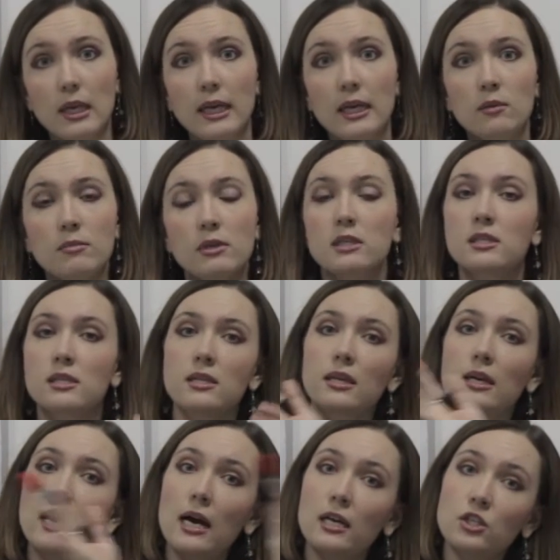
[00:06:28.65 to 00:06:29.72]
it means in
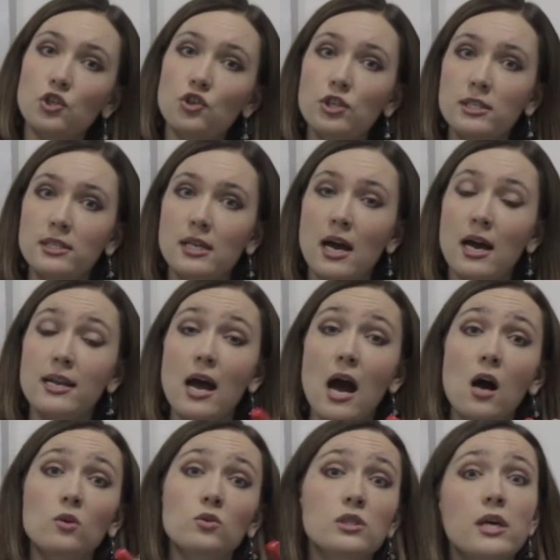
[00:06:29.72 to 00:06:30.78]
the countryside
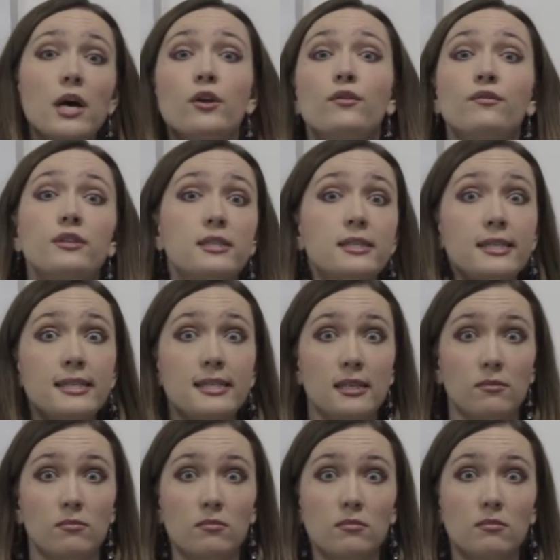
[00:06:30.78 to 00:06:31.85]
outside of the city.